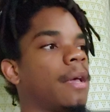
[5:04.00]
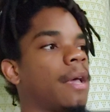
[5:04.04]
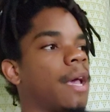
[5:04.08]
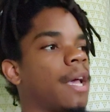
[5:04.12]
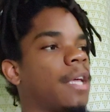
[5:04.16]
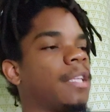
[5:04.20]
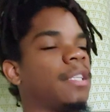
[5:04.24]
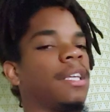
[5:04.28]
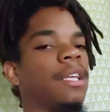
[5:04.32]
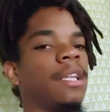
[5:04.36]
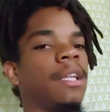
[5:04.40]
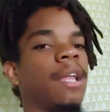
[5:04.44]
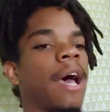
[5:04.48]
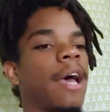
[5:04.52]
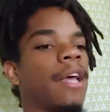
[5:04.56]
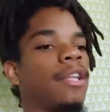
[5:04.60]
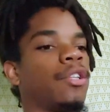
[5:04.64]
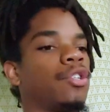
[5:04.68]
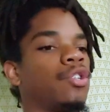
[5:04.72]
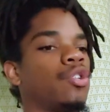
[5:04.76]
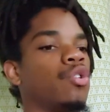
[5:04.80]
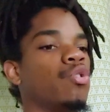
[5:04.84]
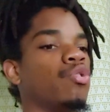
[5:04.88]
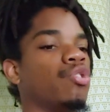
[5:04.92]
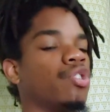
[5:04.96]
And then I
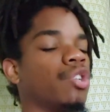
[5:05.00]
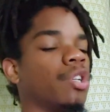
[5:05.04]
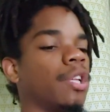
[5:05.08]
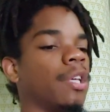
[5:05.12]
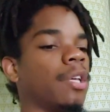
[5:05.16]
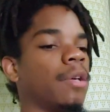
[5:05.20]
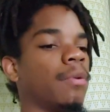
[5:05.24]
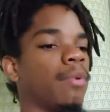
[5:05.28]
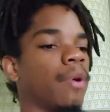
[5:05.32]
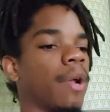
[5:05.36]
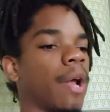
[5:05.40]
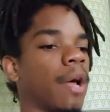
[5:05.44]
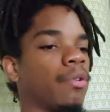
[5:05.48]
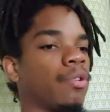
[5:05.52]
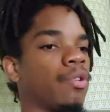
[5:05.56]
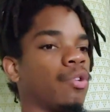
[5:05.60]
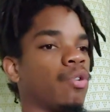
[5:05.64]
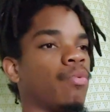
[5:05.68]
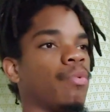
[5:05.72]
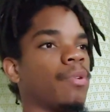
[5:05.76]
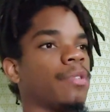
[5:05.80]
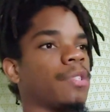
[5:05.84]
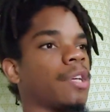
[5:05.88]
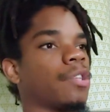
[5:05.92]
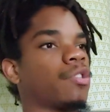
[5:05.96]
usually what I'll
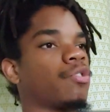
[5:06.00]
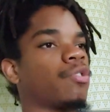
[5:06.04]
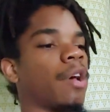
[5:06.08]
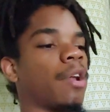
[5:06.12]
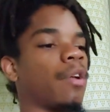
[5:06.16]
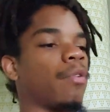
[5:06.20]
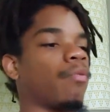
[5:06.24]
do is I try